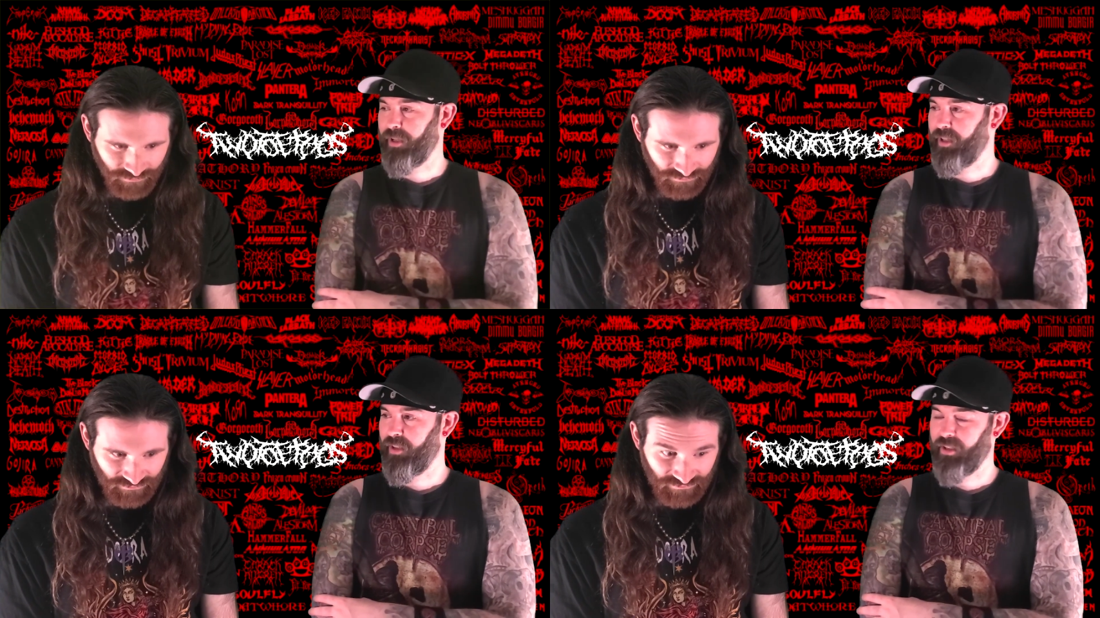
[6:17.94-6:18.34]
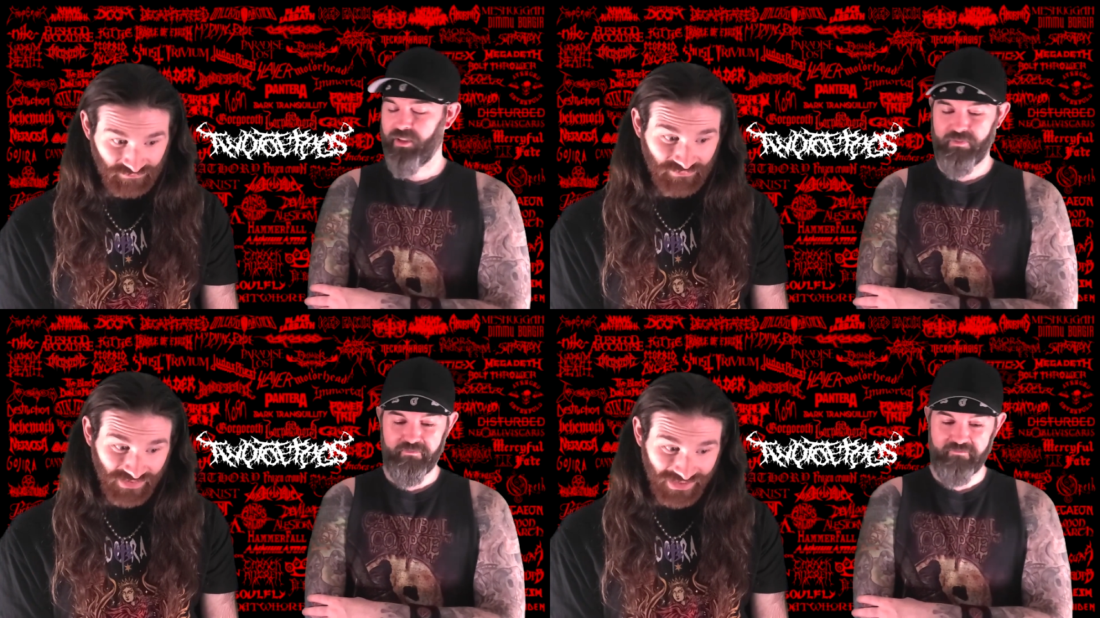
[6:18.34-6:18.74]
Speaker 1: way to end
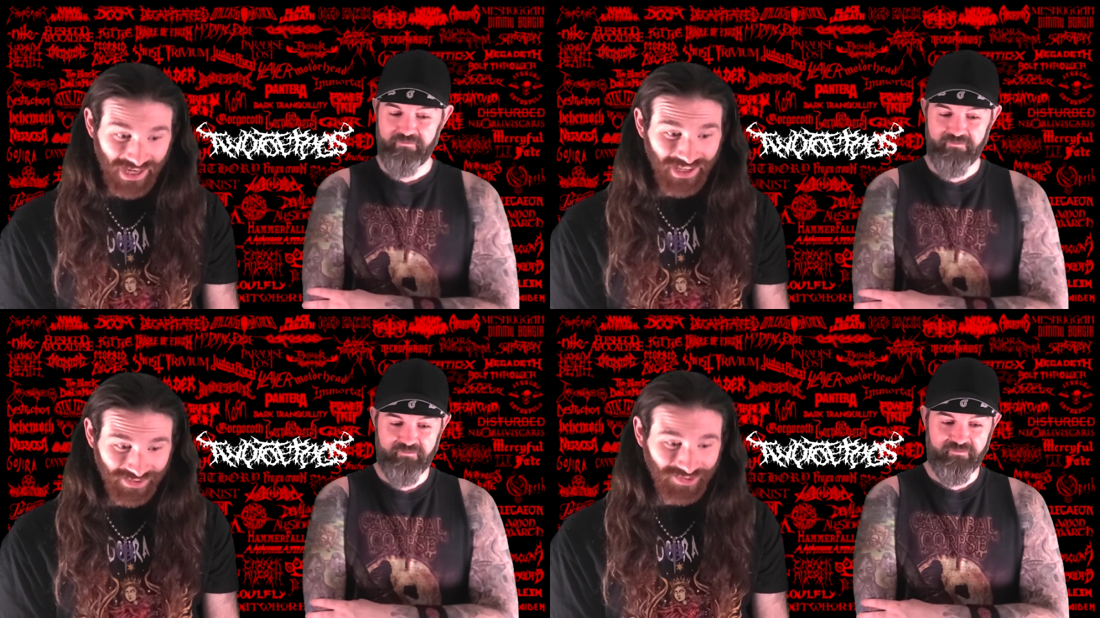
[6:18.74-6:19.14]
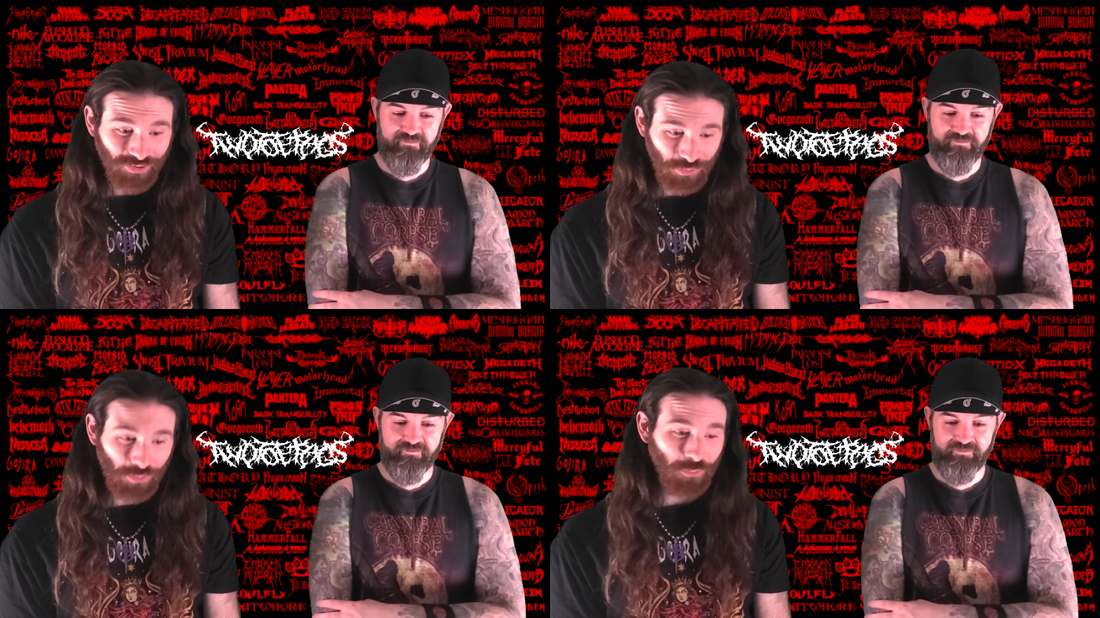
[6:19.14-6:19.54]
that. Yeah, that's a
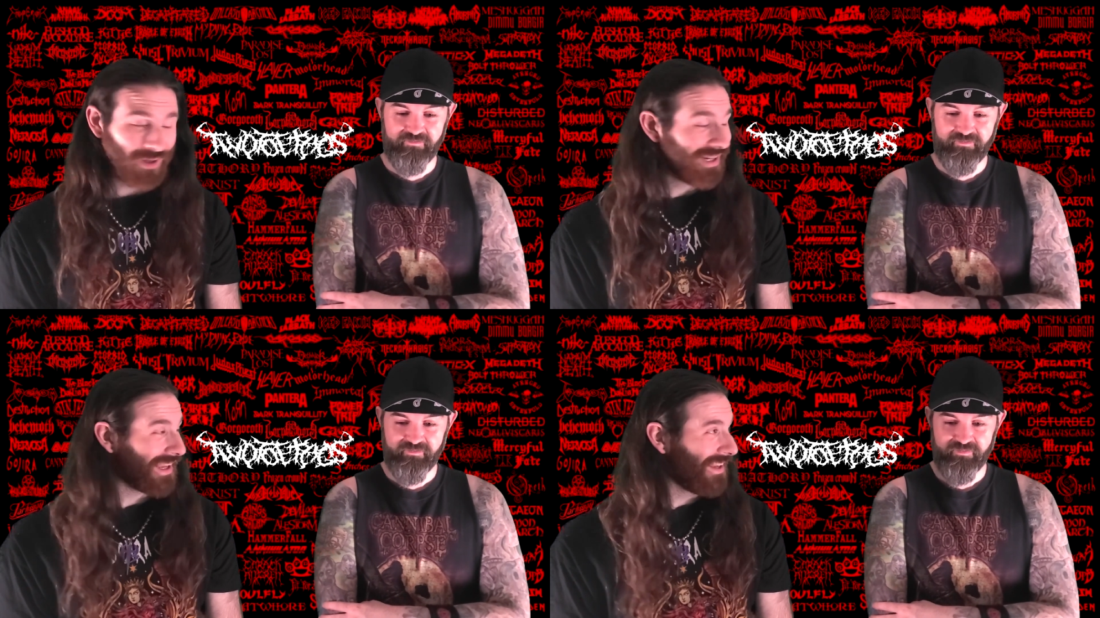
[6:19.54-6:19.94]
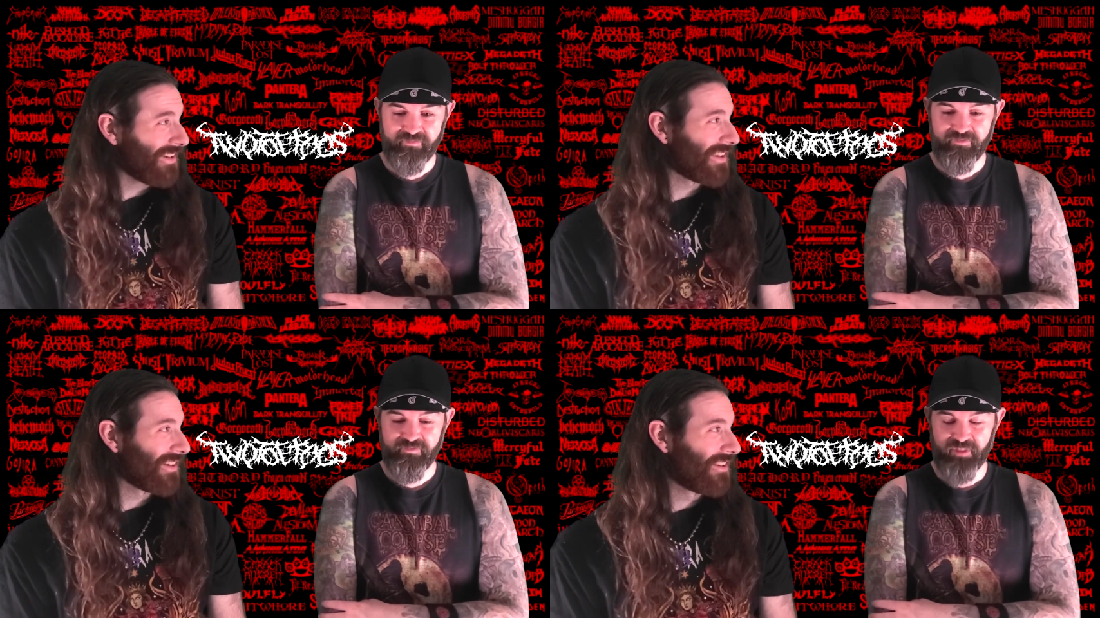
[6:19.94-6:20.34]
cool way to
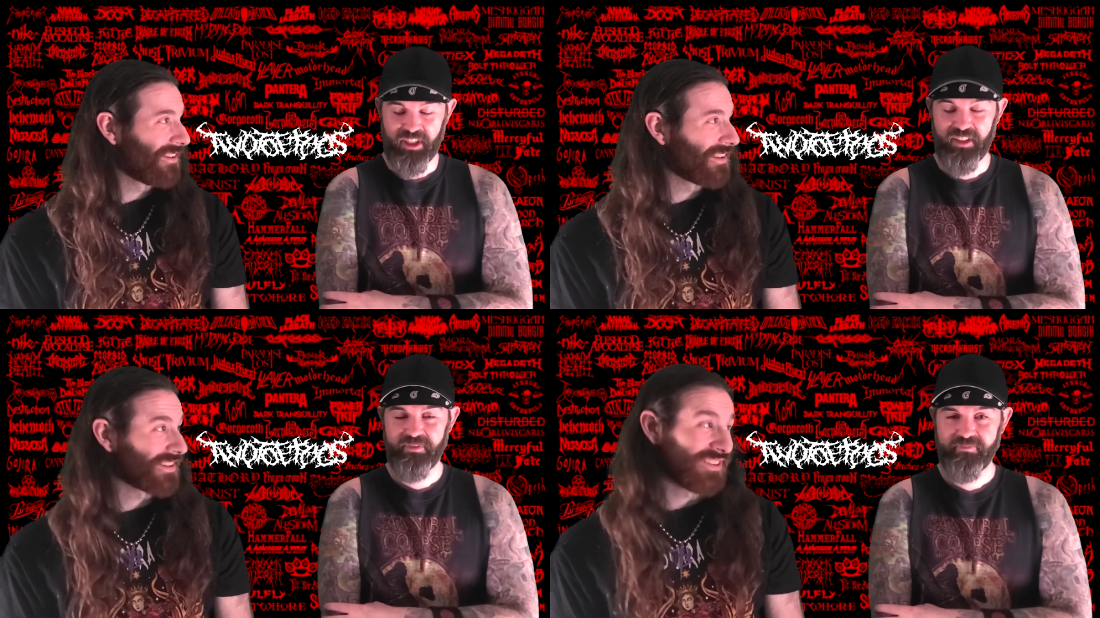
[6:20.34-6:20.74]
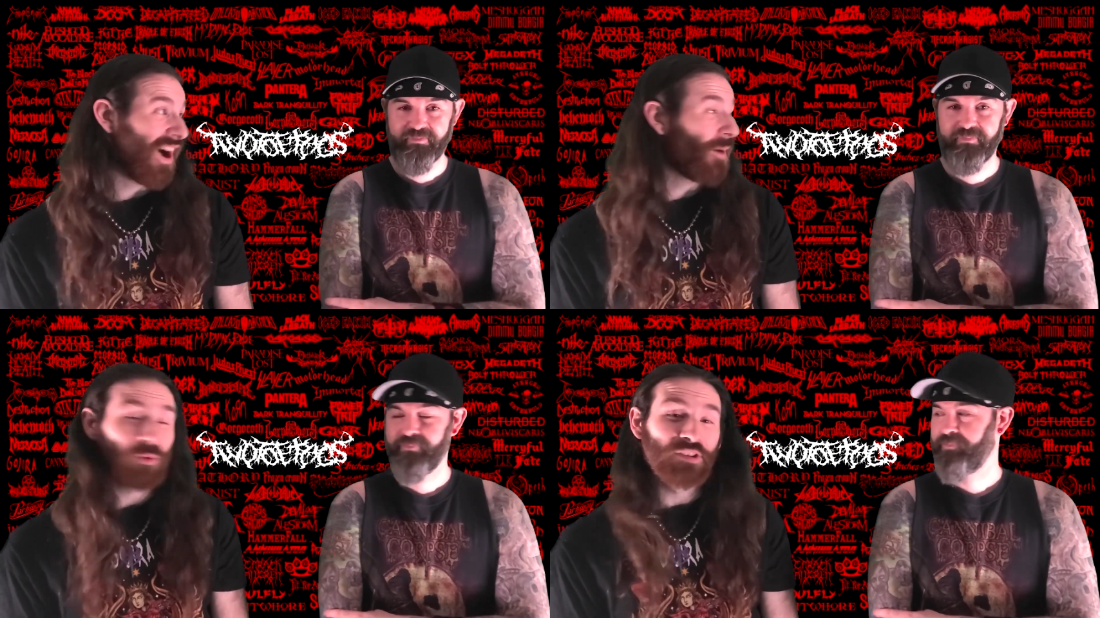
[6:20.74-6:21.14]
end it. Yeah, like
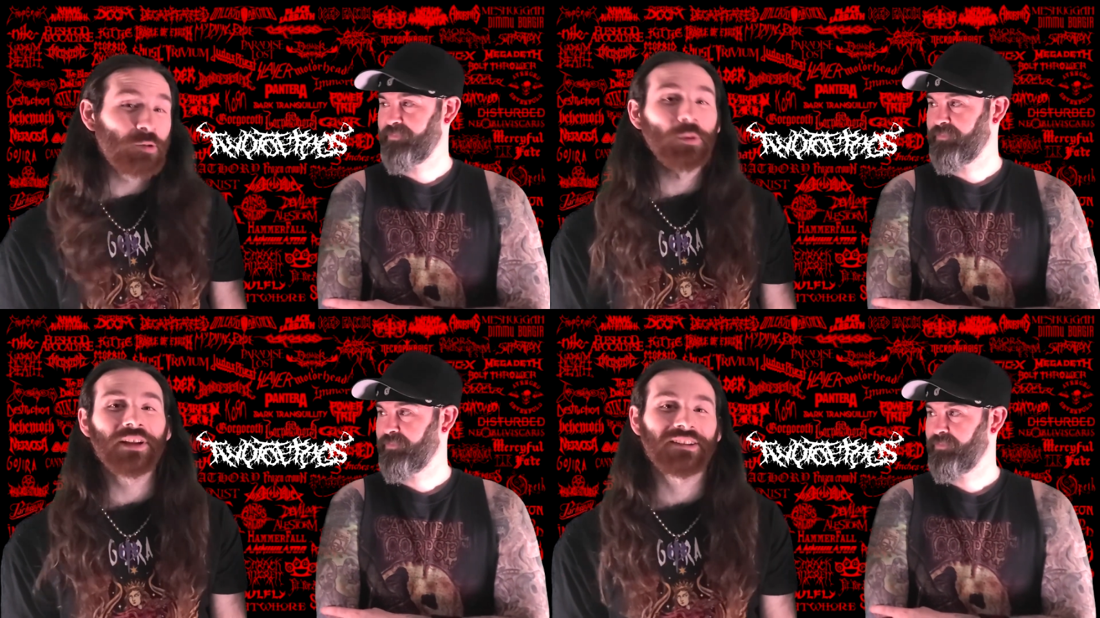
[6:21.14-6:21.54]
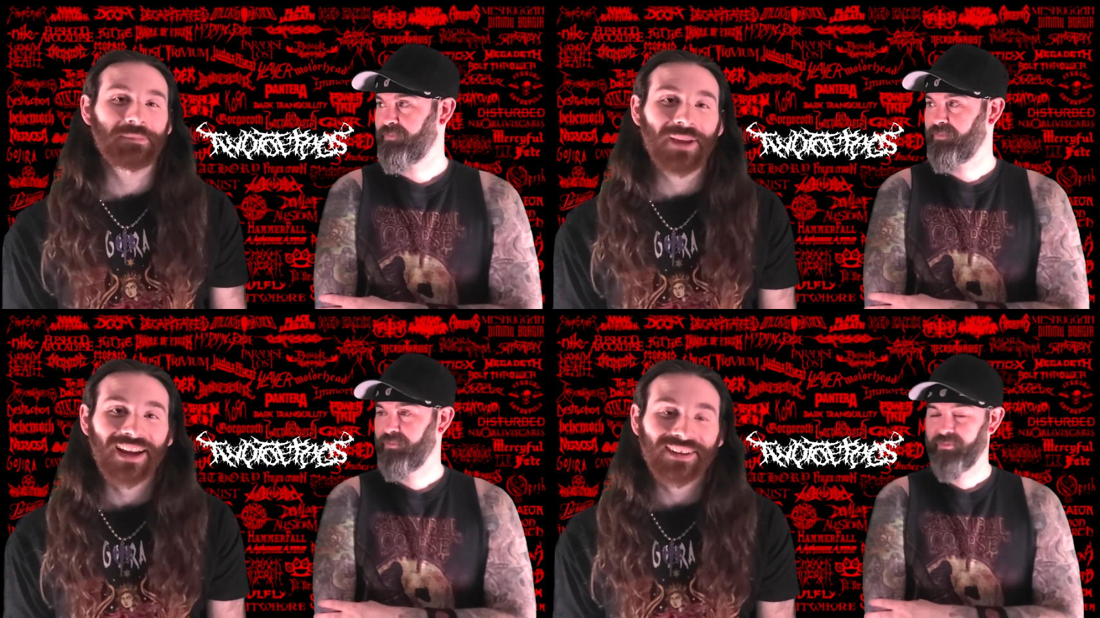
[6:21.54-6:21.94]
not what you would
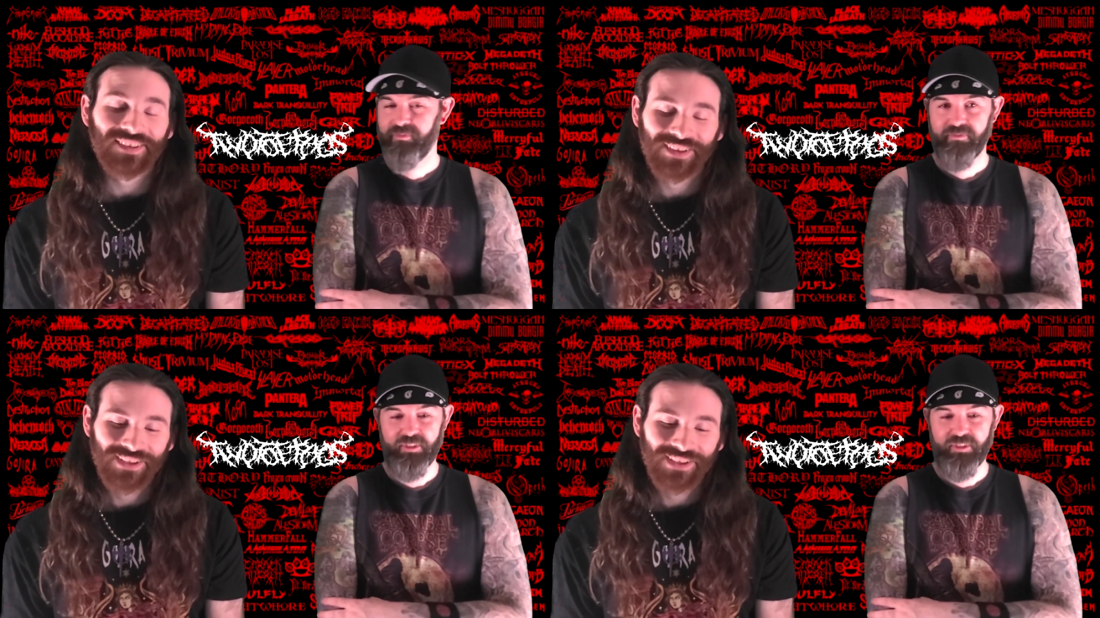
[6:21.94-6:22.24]
expect.